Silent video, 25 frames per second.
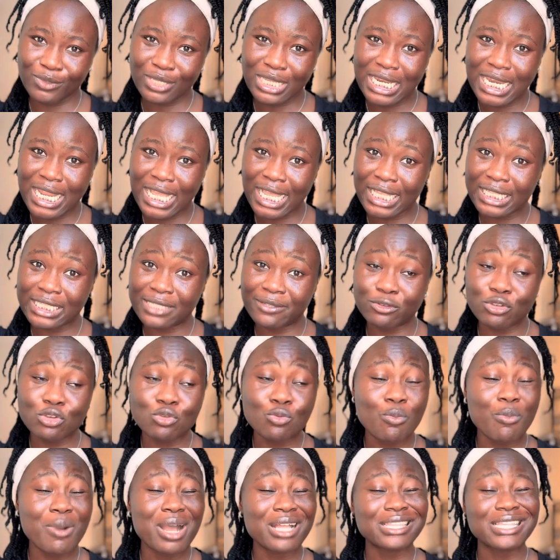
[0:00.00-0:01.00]
negative, no
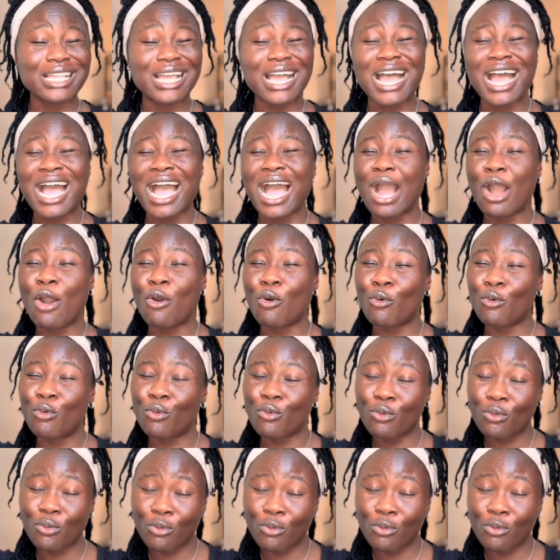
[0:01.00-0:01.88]
matter how